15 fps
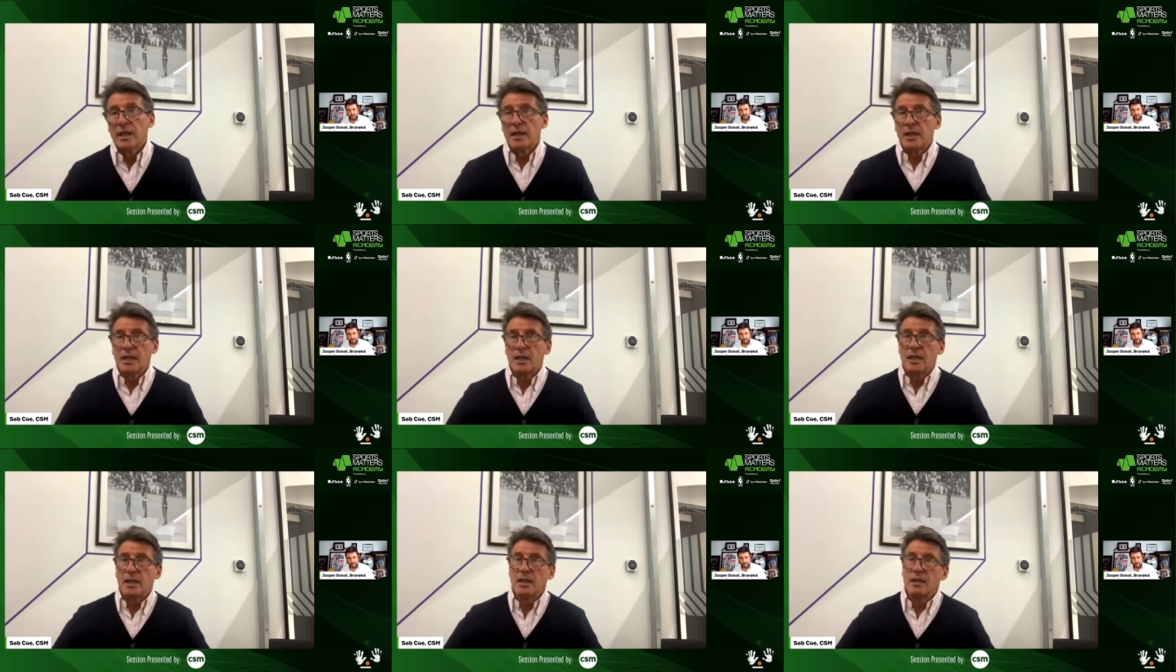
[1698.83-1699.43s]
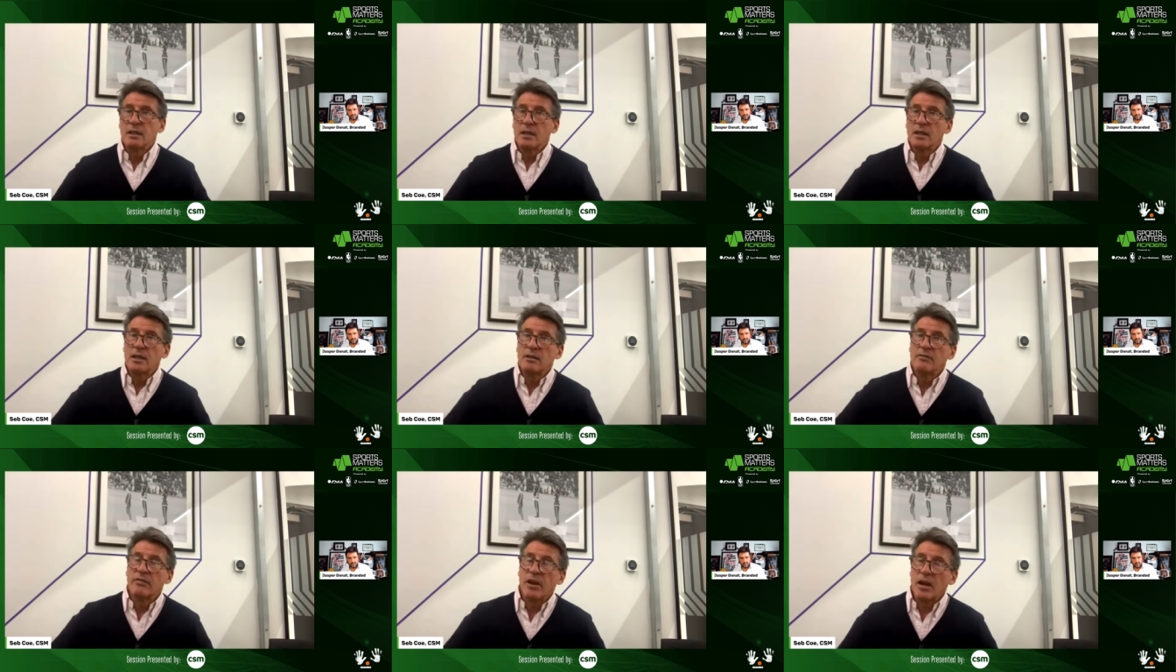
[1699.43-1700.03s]
in,
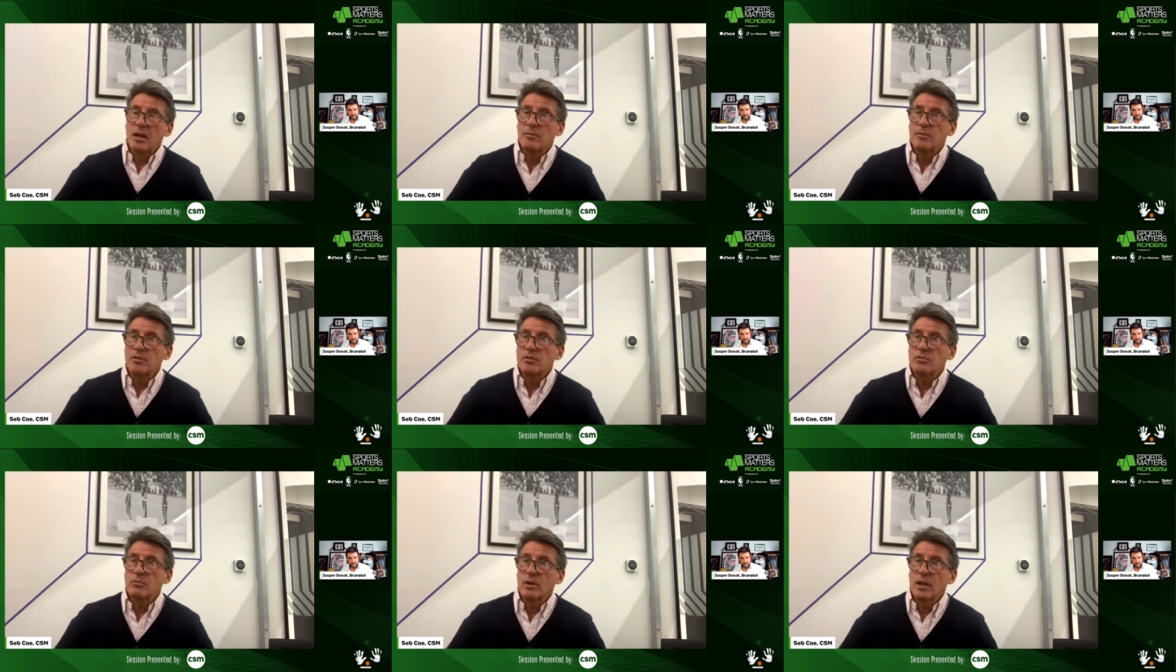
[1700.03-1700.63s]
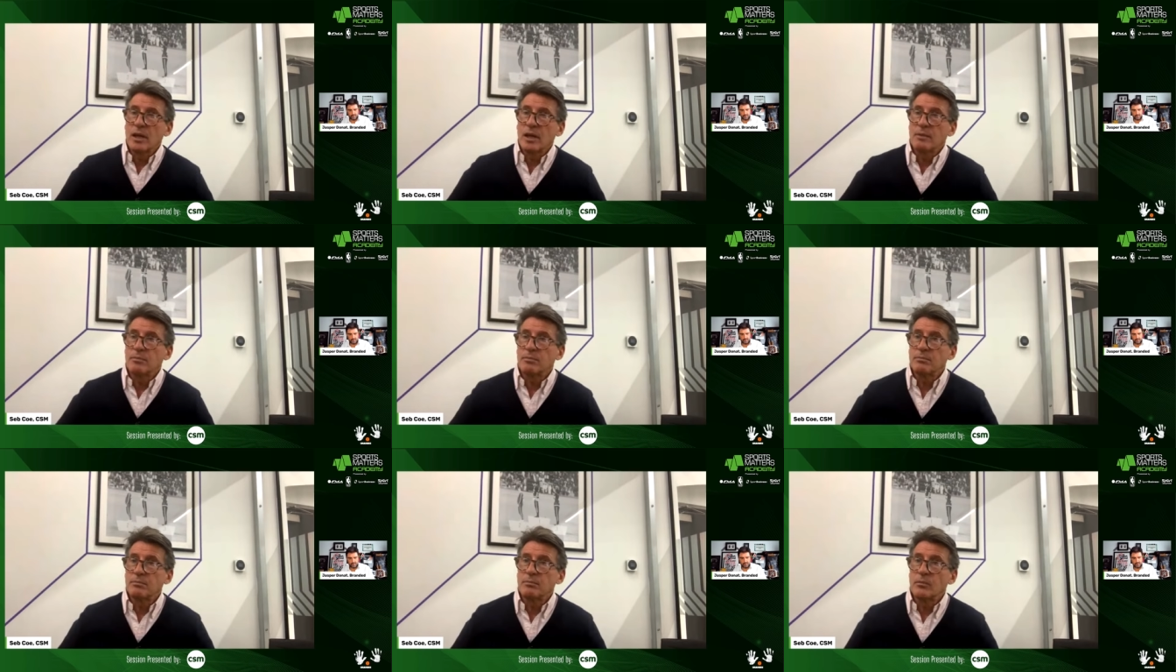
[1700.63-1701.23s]
in environments
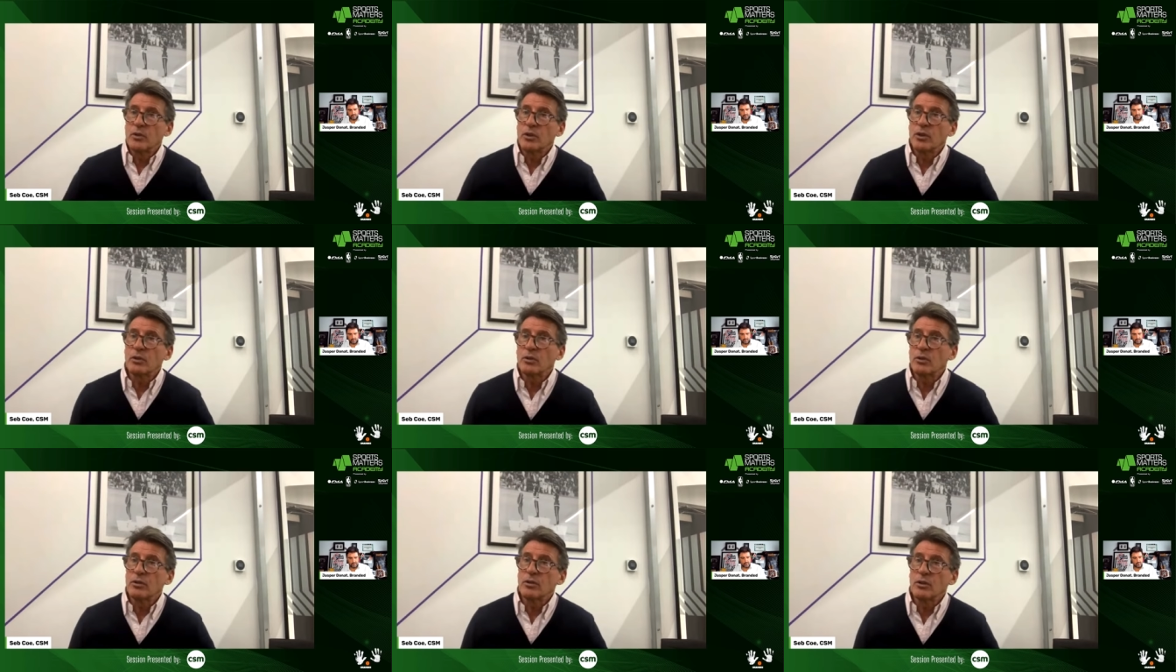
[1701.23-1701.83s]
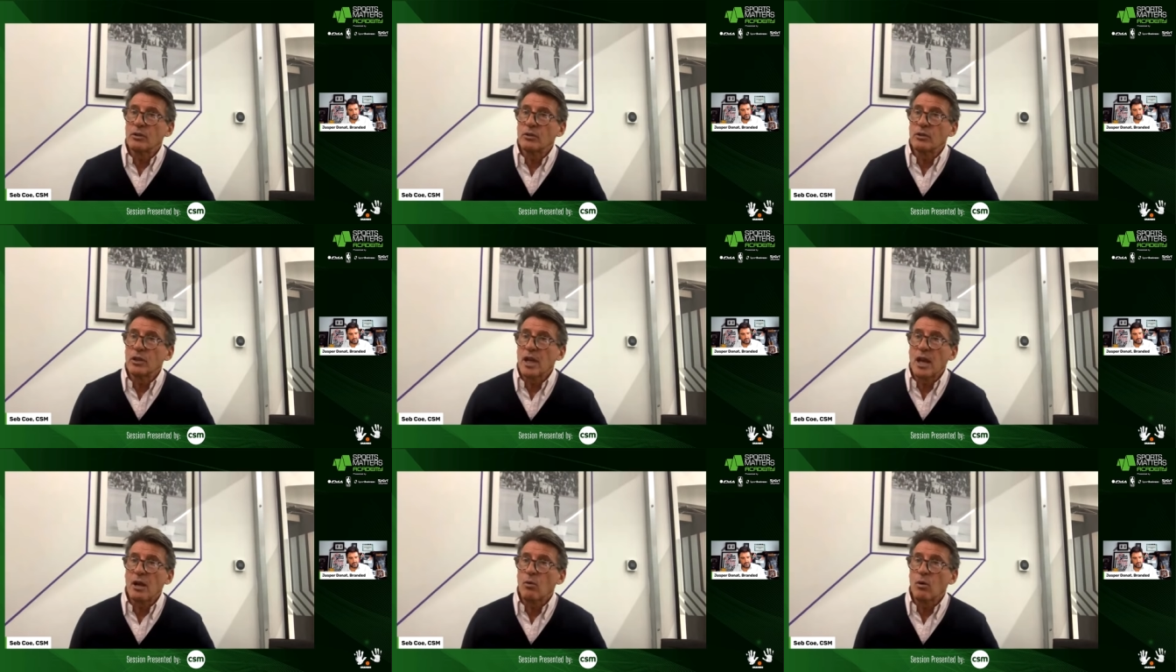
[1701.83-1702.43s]
where you know the,
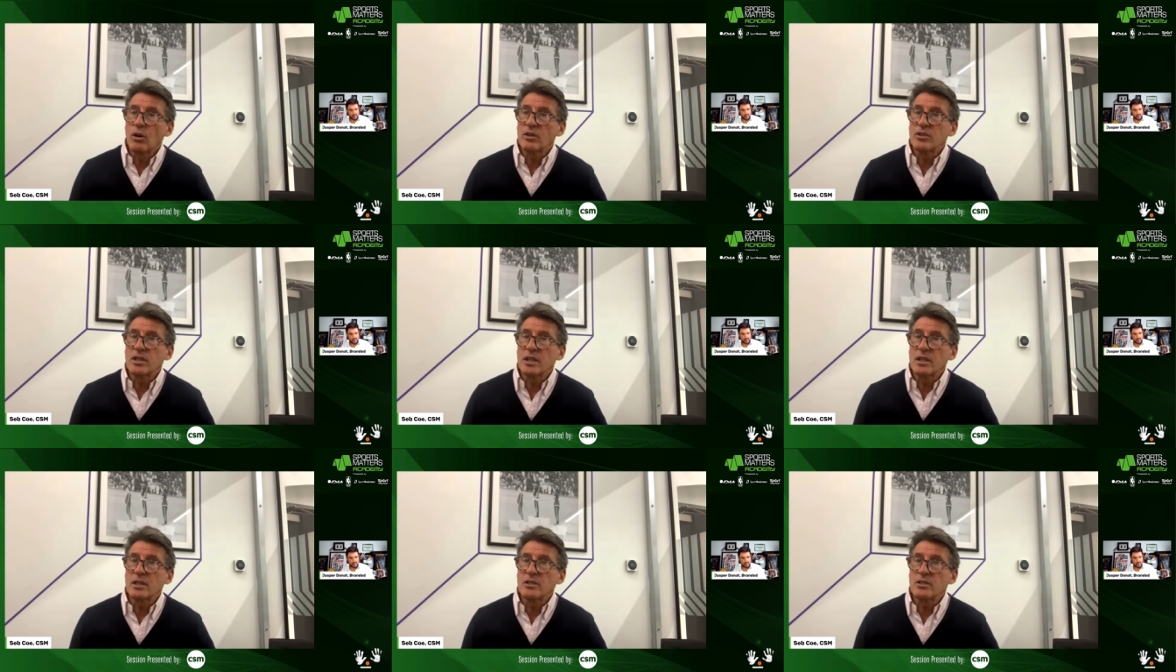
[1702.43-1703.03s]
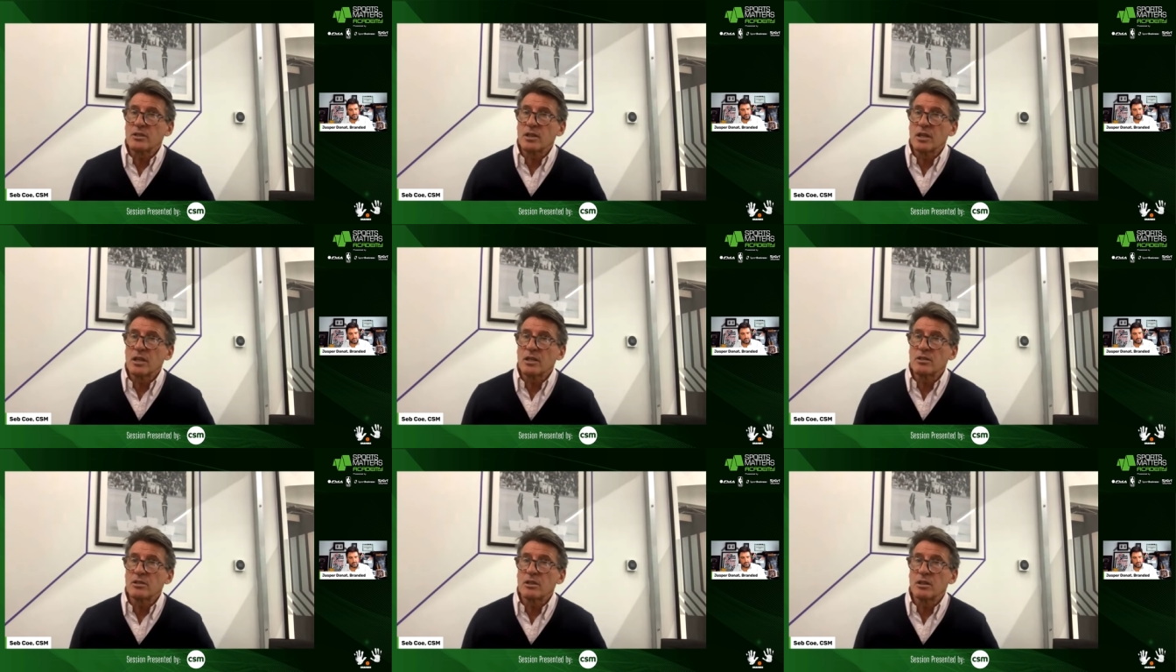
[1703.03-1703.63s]
the air quality is
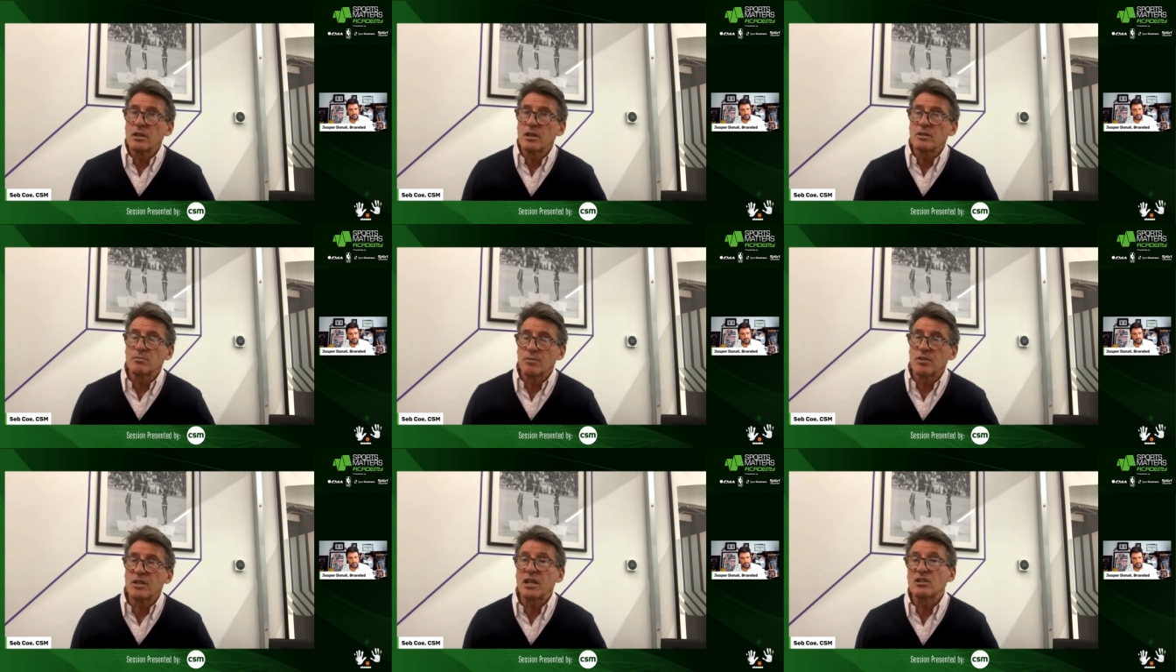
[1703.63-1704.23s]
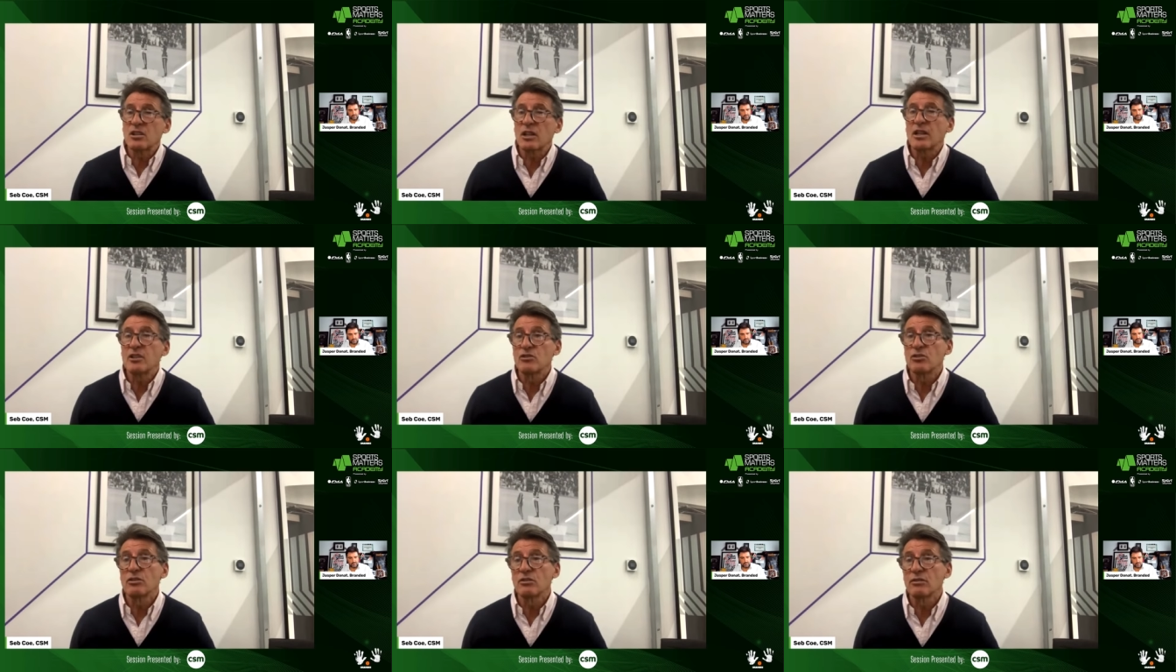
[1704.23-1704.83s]
is is potentially
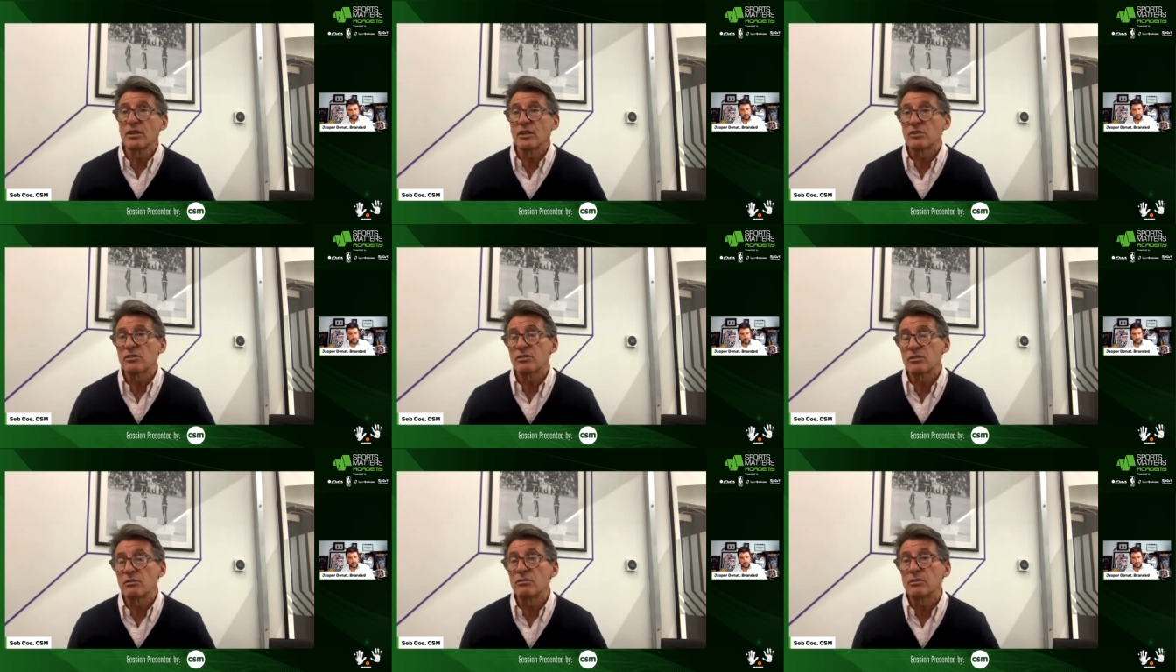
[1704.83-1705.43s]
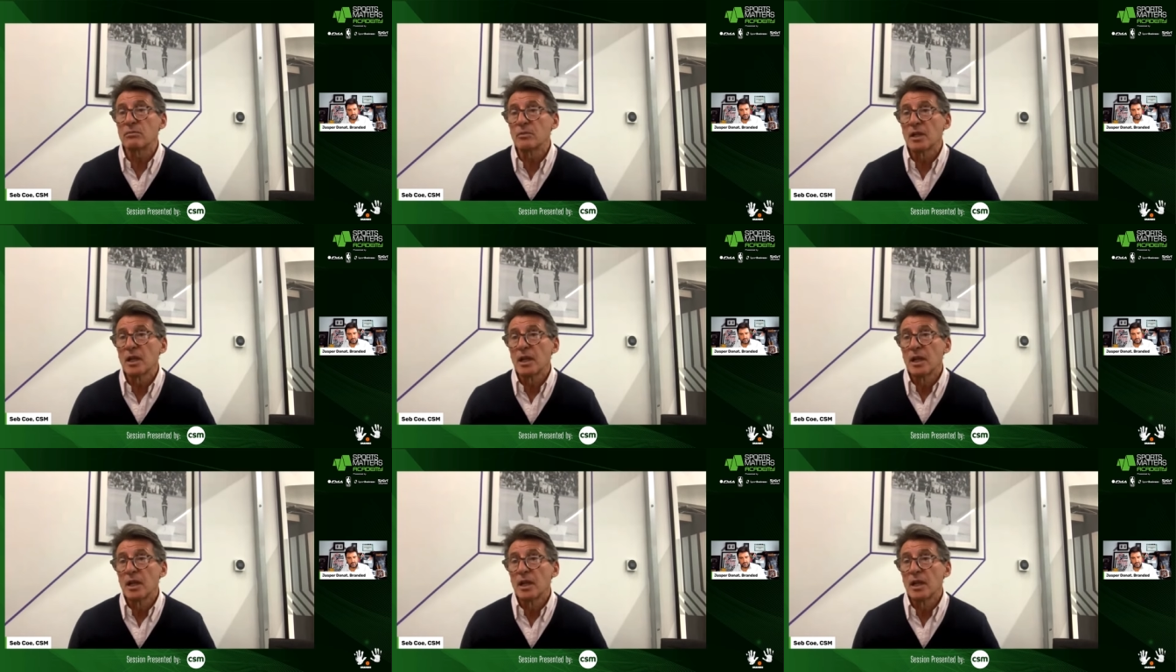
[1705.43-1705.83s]
injurious to them.